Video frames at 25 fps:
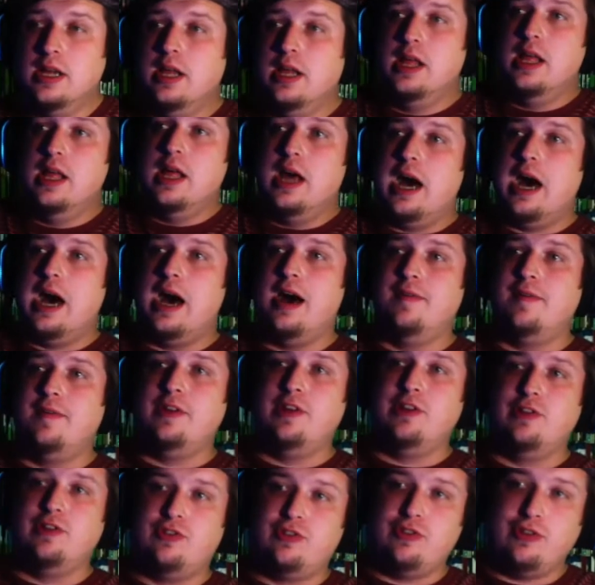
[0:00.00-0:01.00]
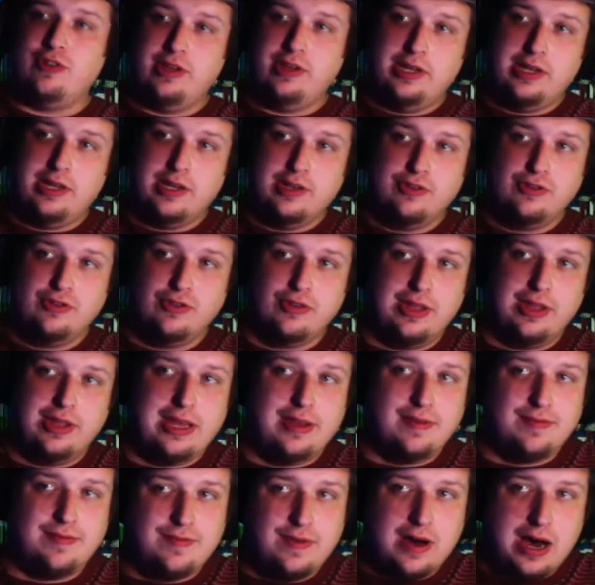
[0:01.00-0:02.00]
obviously his
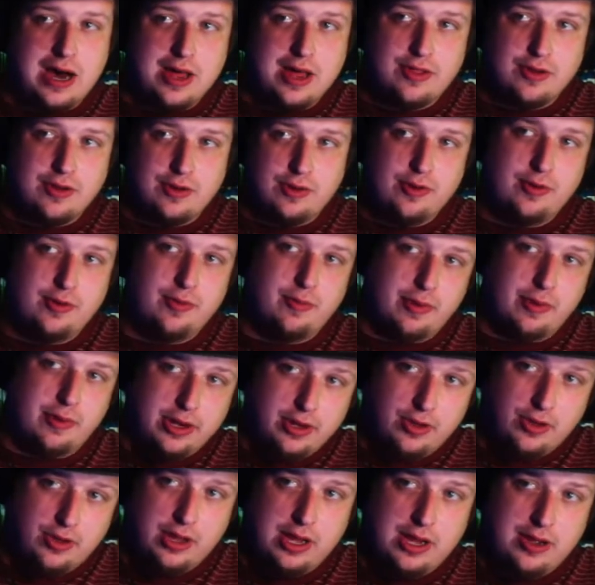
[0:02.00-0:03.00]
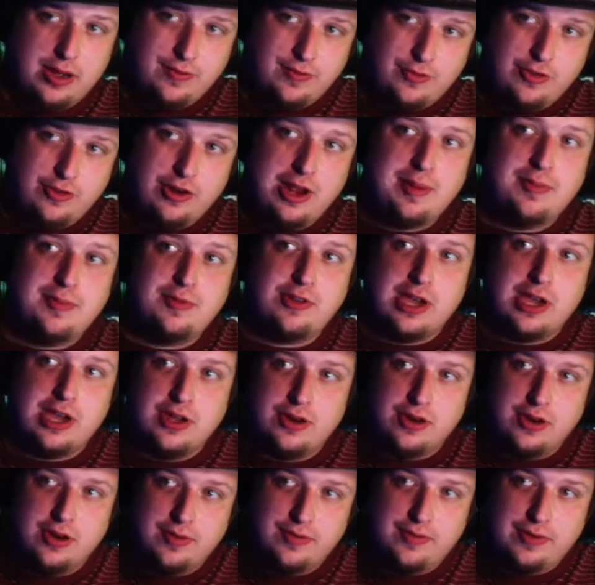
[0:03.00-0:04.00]
late father in real life, James
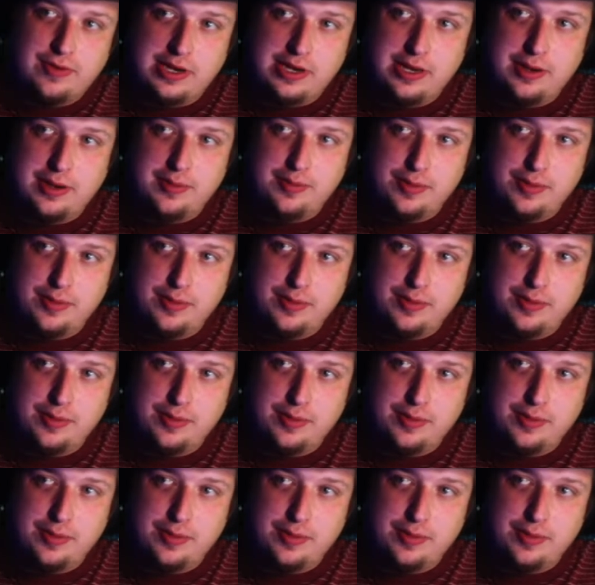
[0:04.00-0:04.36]
Gandolfini,